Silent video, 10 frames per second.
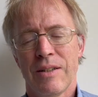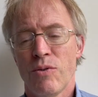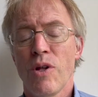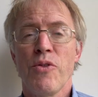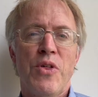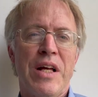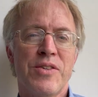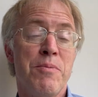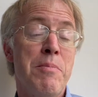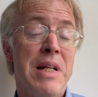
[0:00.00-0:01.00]
Although
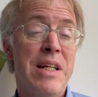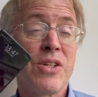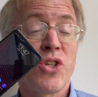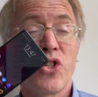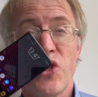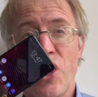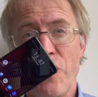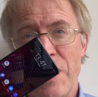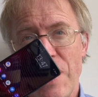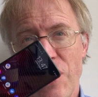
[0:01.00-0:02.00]
thanks a million to
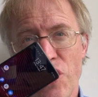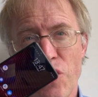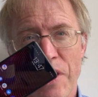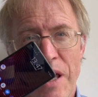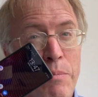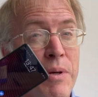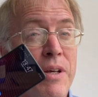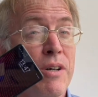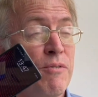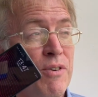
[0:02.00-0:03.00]
Sony UK
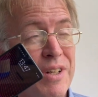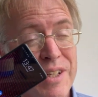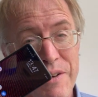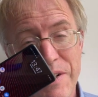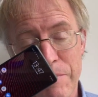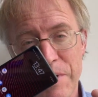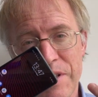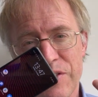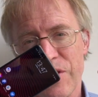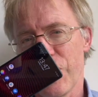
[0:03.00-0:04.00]
PR for loaning me
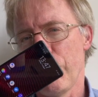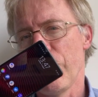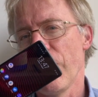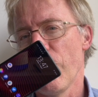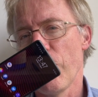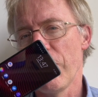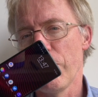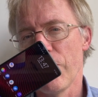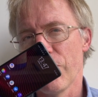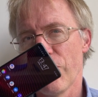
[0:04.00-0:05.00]
this Xperia 1
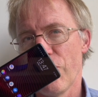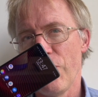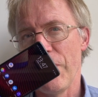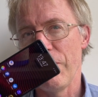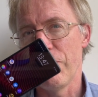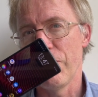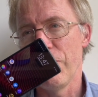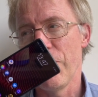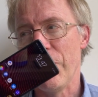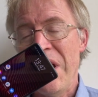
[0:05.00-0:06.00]
Mark III for
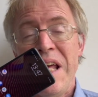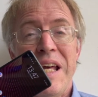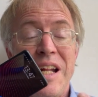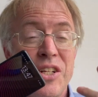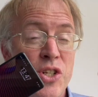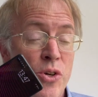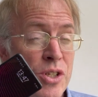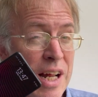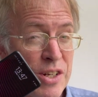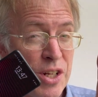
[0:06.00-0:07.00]
review, it's
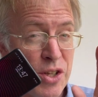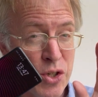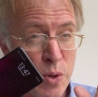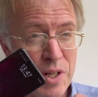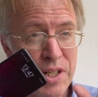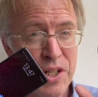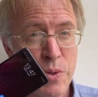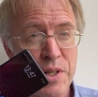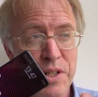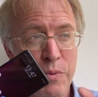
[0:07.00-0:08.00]
not actually the
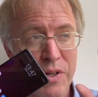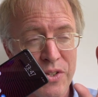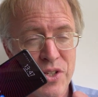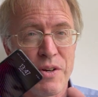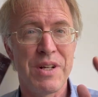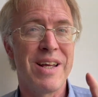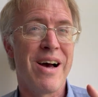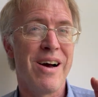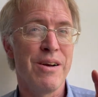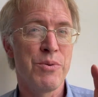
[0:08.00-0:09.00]
2021 Sony
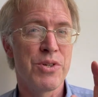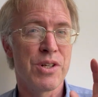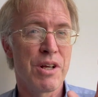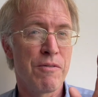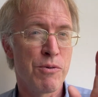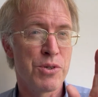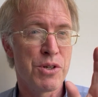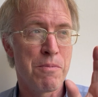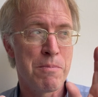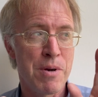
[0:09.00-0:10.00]
I was looking forward
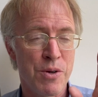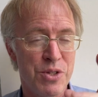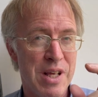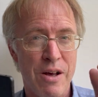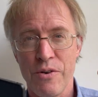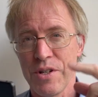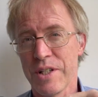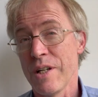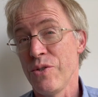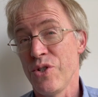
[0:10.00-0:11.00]
to most. That honour
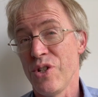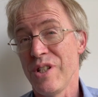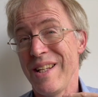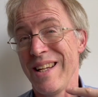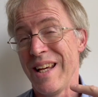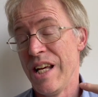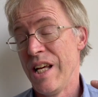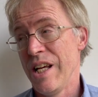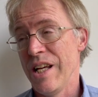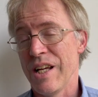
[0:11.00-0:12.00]
goes to the
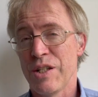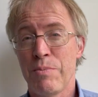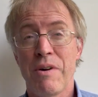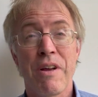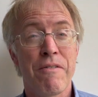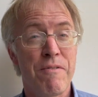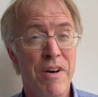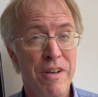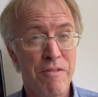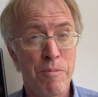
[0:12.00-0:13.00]
Xperia
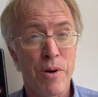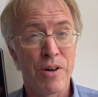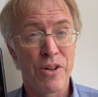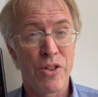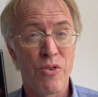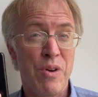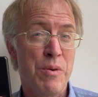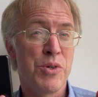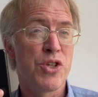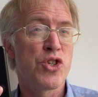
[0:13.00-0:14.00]
5 Mark III,
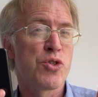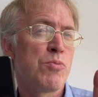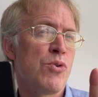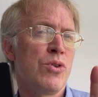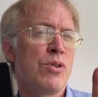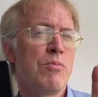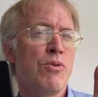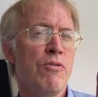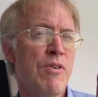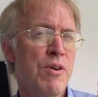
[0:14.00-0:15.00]
which is smaller,
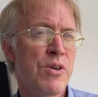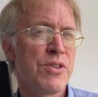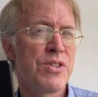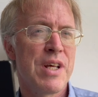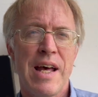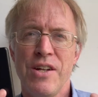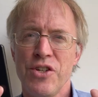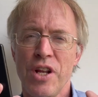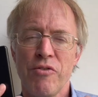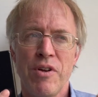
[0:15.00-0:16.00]
more focused and
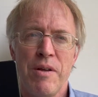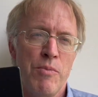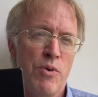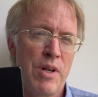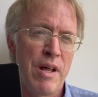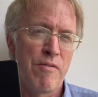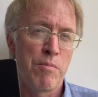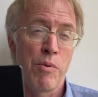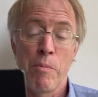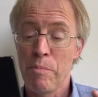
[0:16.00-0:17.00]
generally more
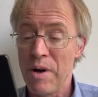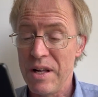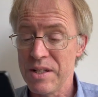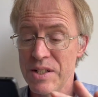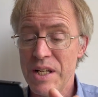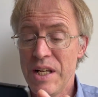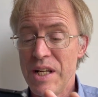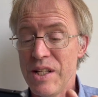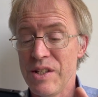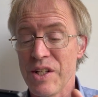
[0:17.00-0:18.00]
lovable, but
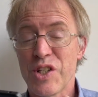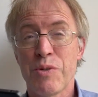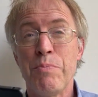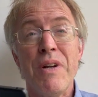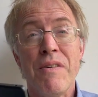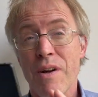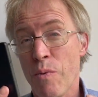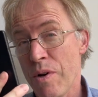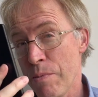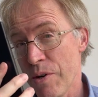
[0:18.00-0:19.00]
the Xperia
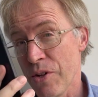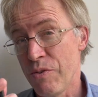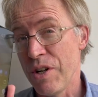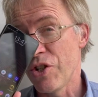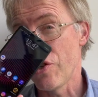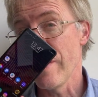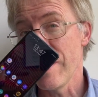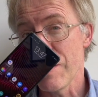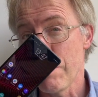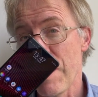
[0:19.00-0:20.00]
1 Mark III tried
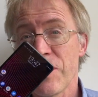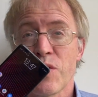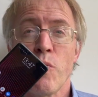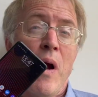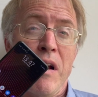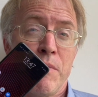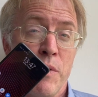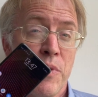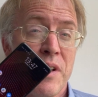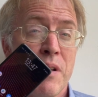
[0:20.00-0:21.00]
its best to wow me
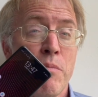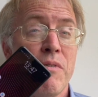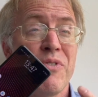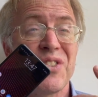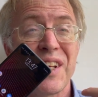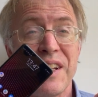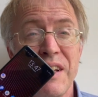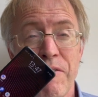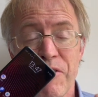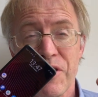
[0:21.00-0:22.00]
with a number of
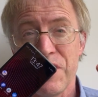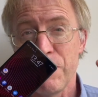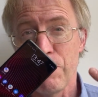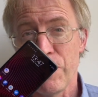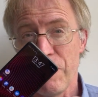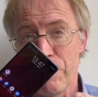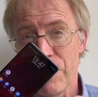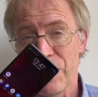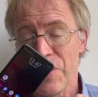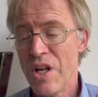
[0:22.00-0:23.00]
significant
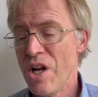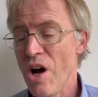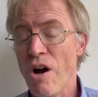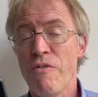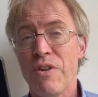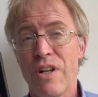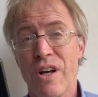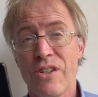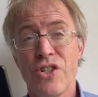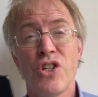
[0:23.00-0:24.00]
improvements over
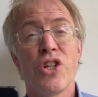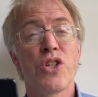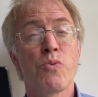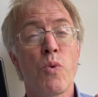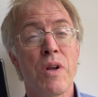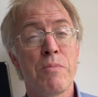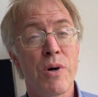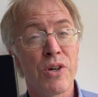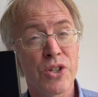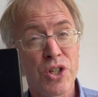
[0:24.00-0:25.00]
last year's 1
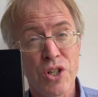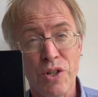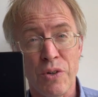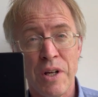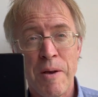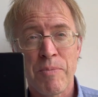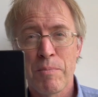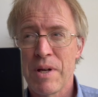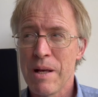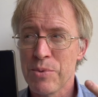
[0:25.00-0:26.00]
Mark II.
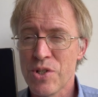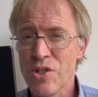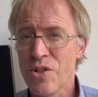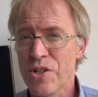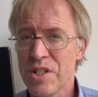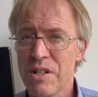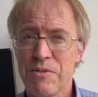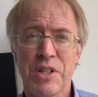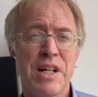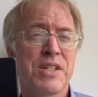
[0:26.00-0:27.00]
Perhaps not enough
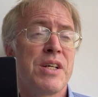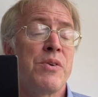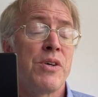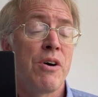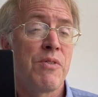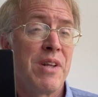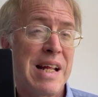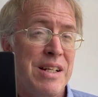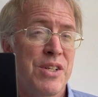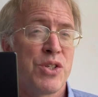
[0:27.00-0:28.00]
to get an owner of the
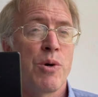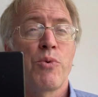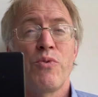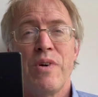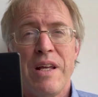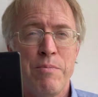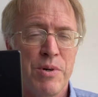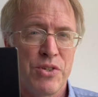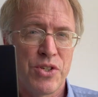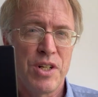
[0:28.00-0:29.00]
latter to upgrade,
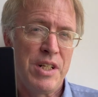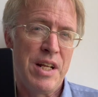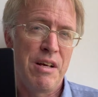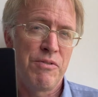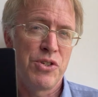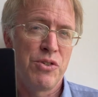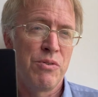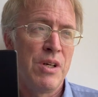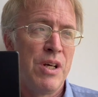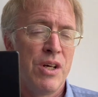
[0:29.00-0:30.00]
but certainly enough
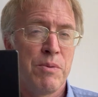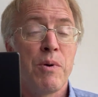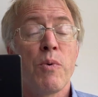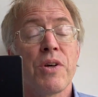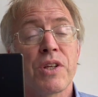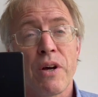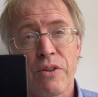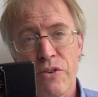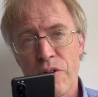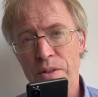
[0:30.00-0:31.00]
to to be worth
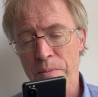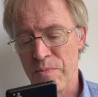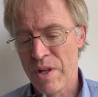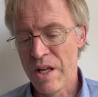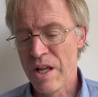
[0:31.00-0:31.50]
going through them.